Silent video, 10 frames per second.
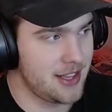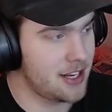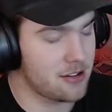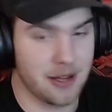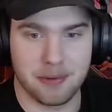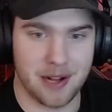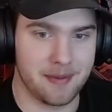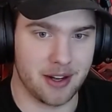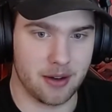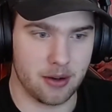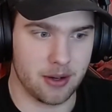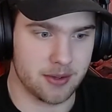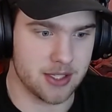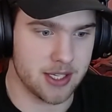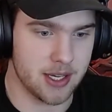literally plummeted in
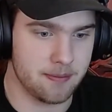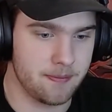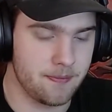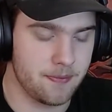recent time.